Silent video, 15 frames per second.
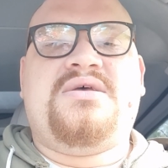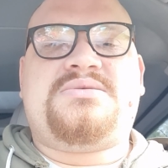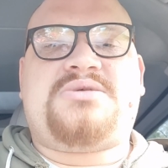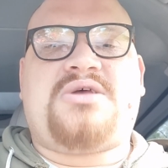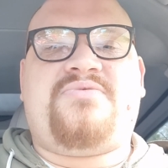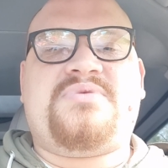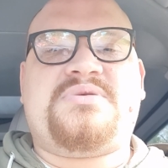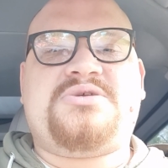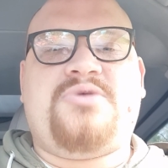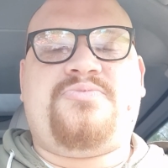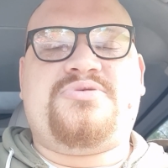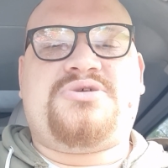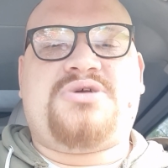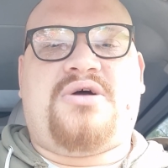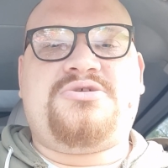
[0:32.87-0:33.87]
So if the
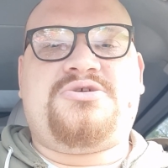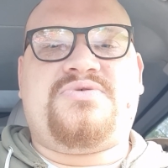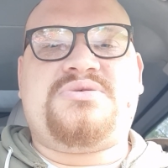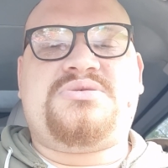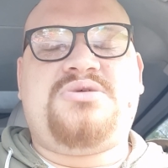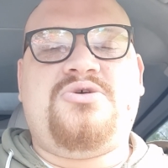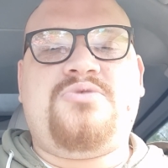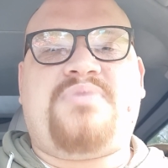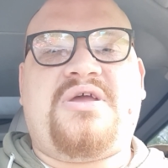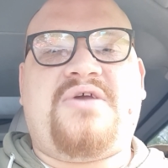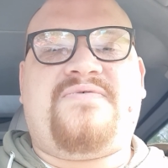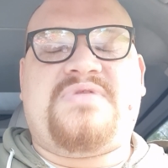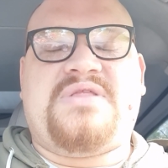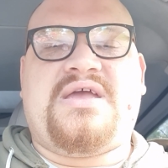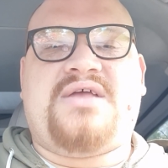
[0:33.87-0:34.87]
supercharger is too
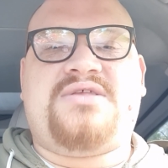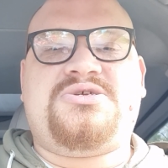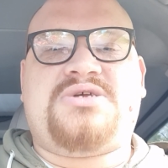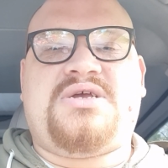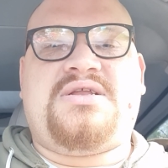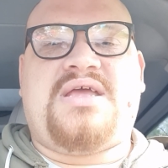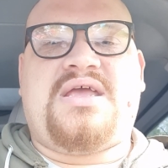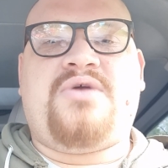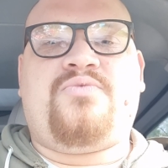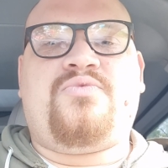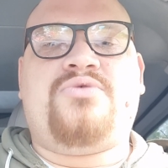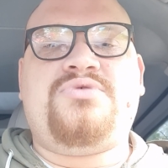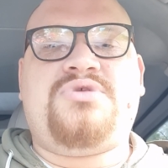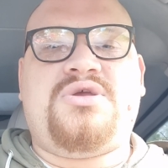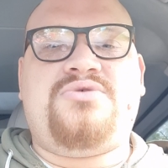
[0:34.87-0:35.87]
big for the engine, it
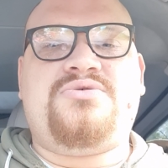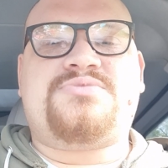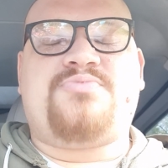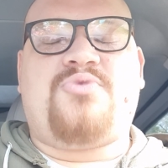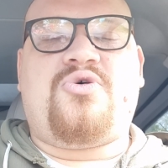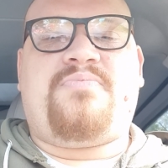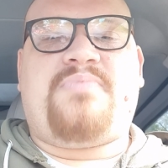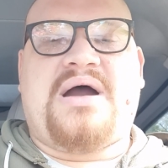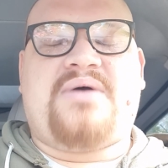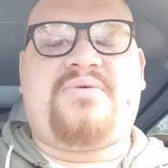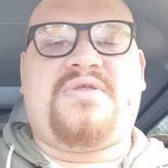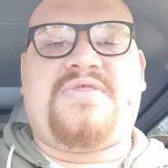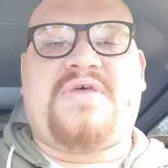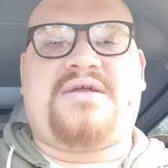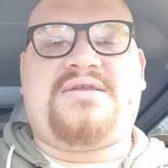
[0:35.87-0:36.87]
will use more
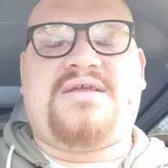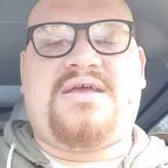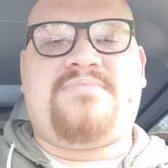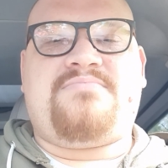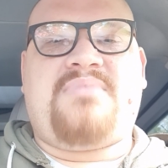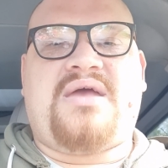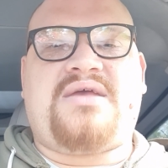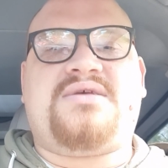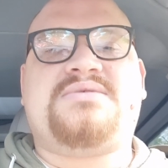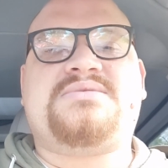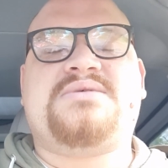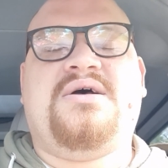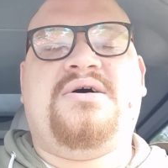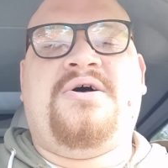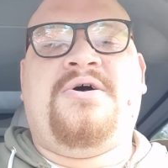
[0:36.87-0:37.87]
power than it
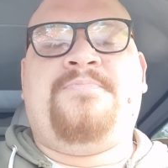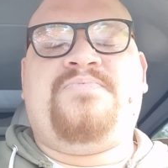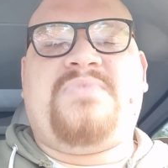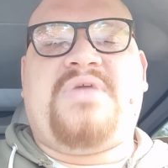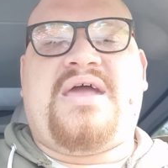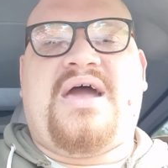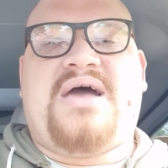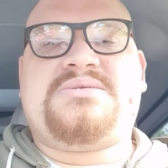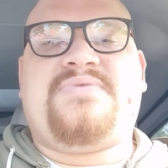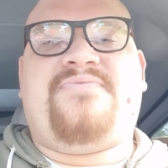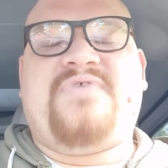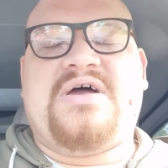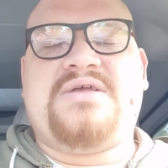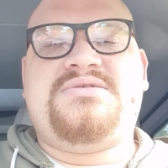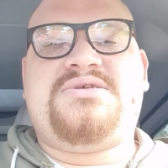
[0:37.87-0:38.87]
makes. It has
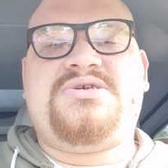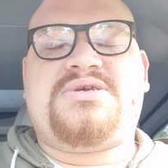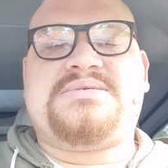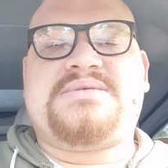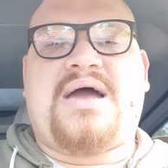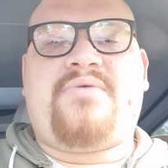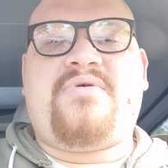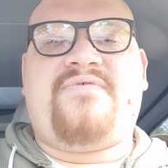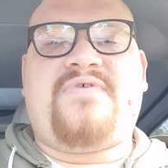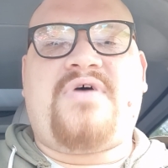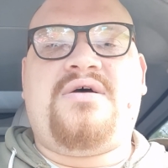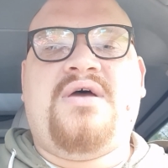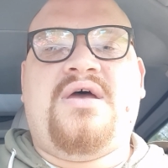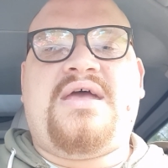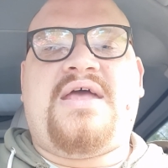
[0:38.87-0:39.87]
advantages,
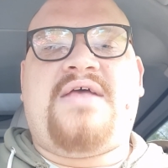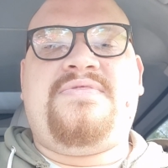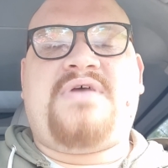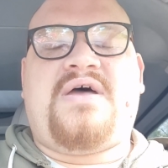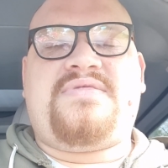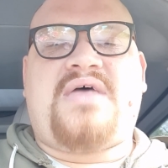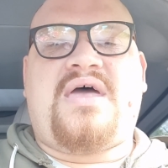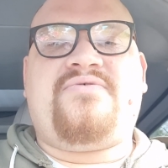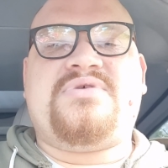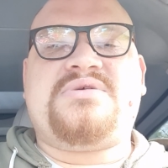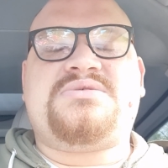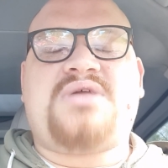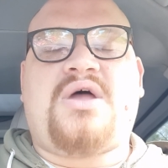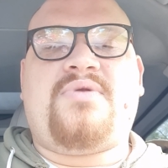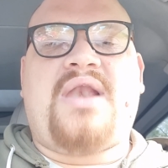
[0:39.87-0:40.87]
however, in that there
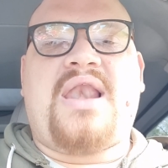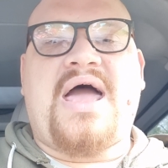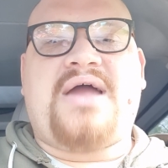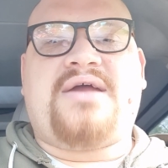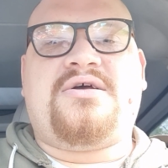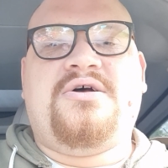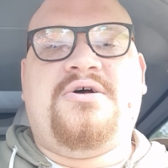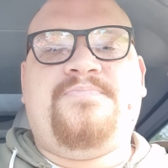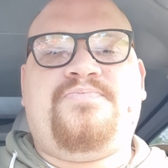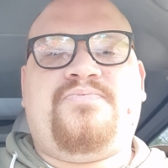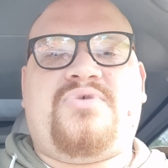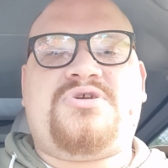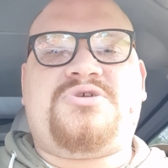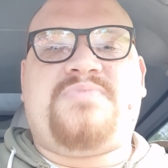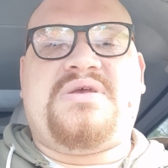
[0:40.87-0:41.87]
is no lag,
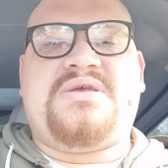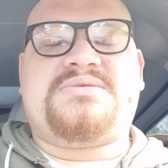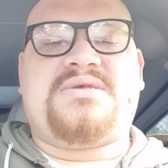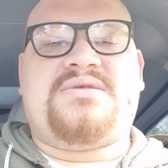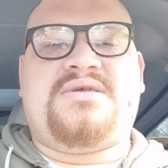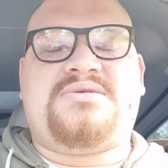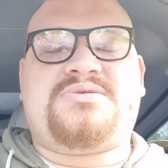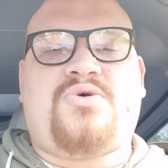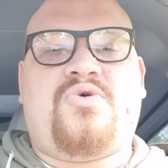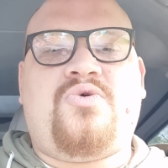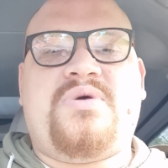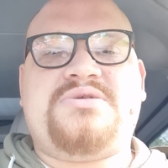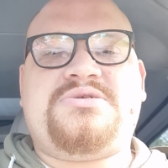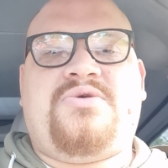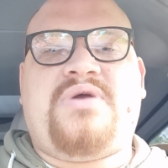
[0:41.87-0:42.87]
which means that it's
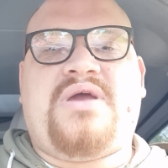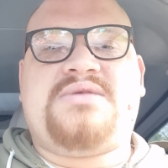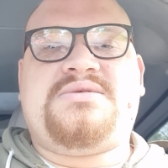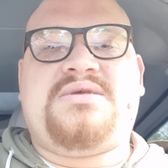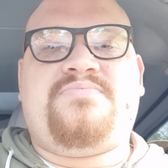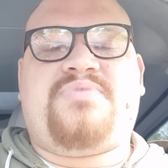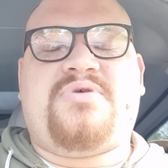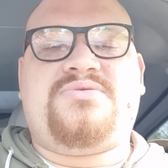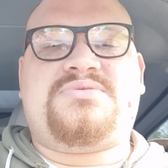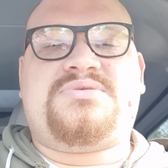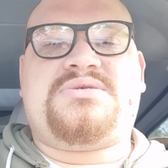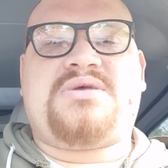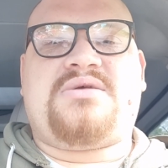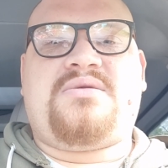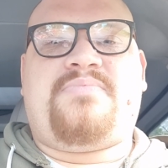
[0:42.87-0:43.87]
always creating
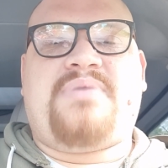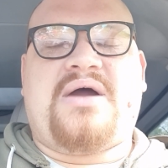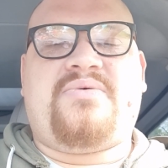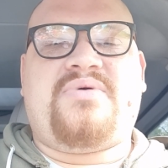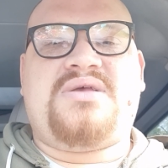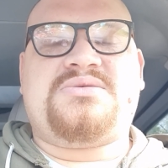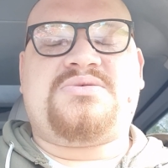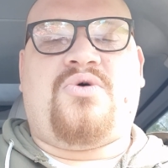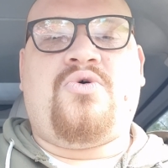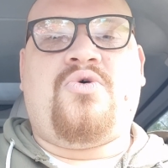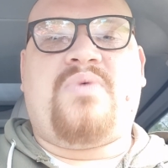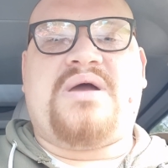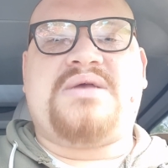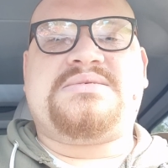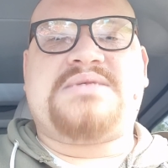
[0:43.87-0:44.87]
boost, so the power is
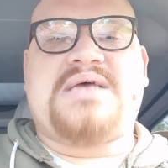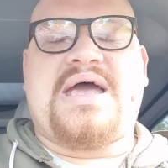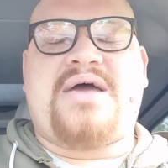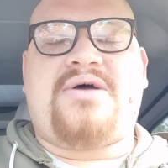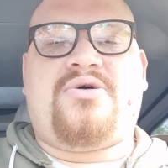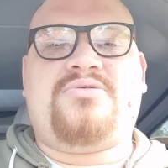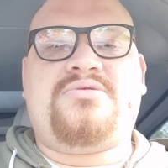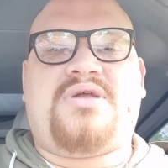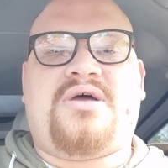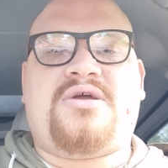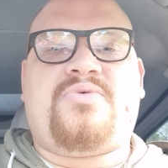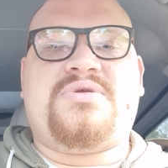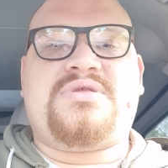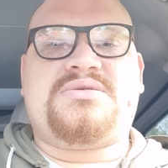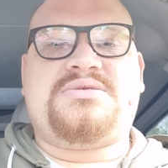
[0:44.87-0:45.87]
always there,
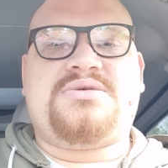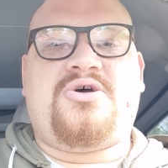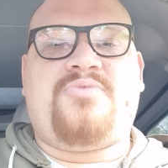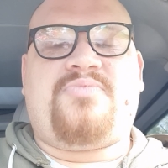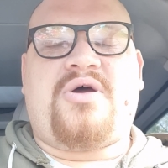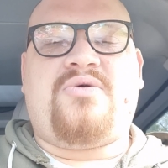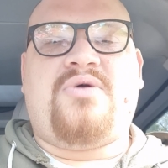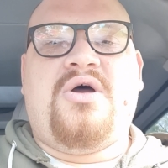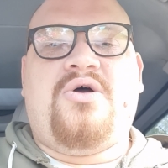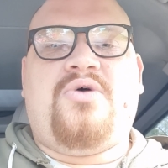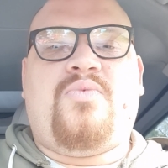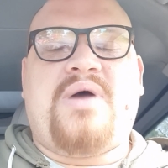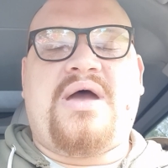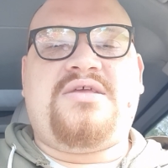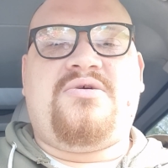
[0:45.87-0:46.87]
unlike with a turbo
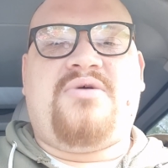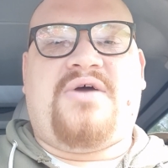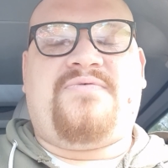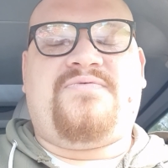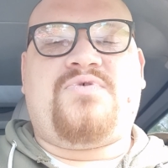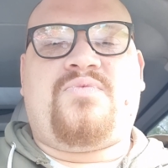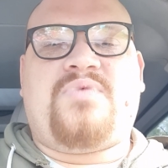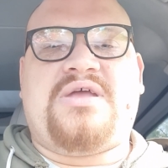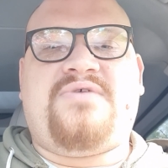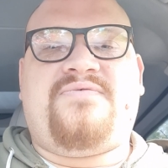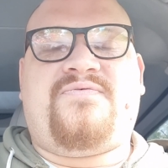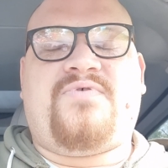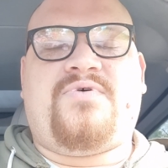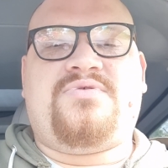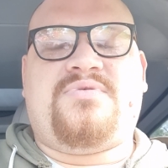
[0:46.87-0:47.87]
where you have to
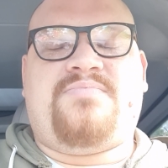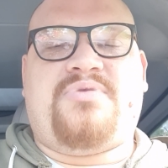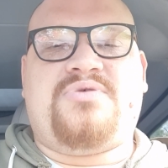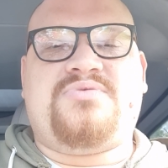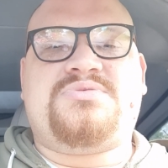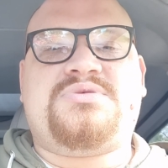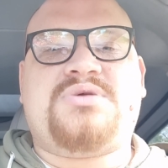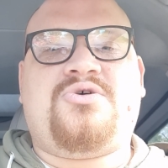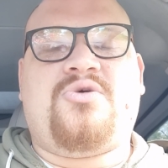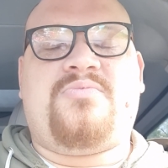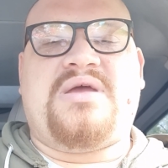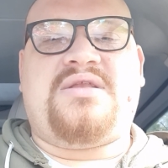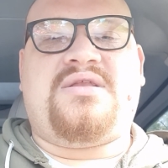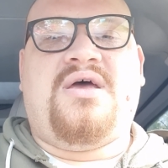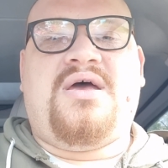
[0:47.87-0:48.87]
wait for the boost to
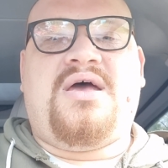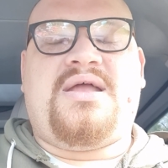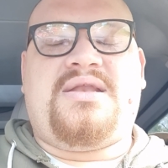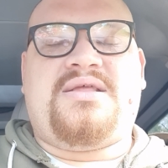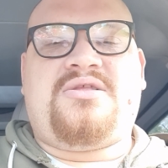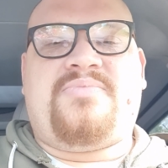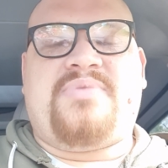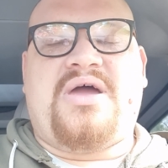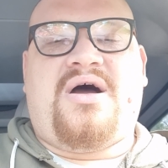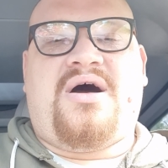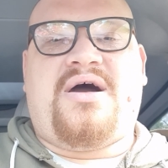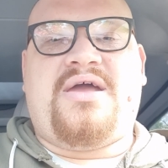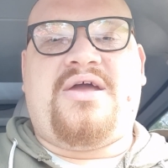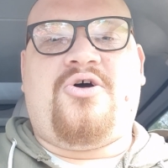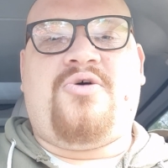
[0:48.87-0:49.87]
come in a little bit
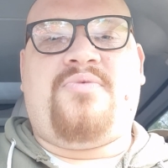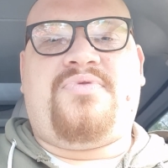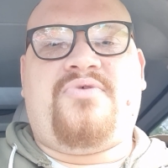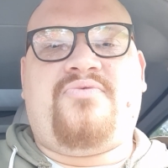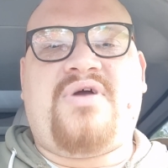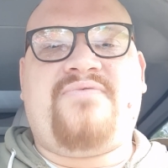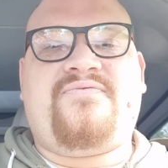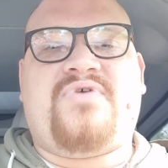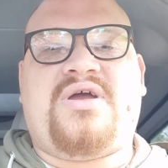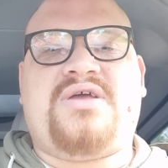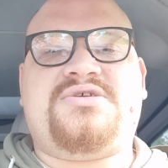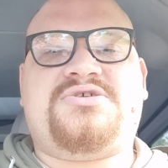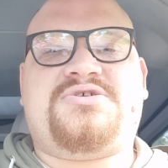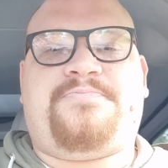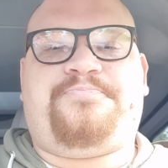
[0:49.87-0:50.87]
higher up the rev
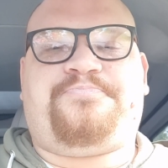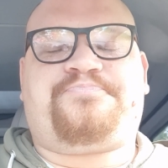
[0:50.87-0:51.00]
range.